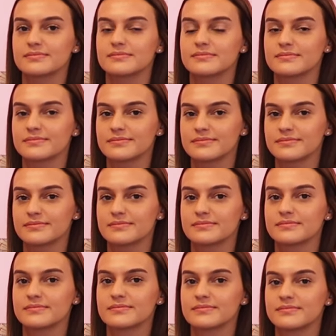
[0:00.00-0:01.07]

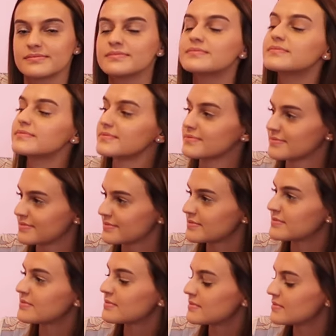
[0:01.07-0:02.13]

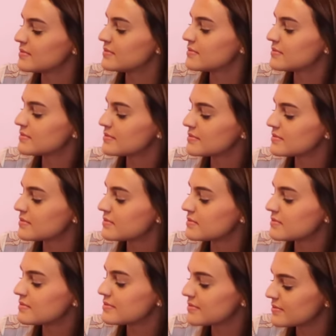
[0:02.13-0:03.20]

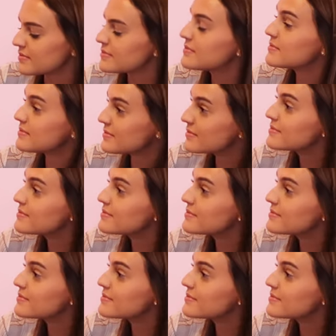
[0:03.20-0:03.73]
No words are spoken by the person on screen.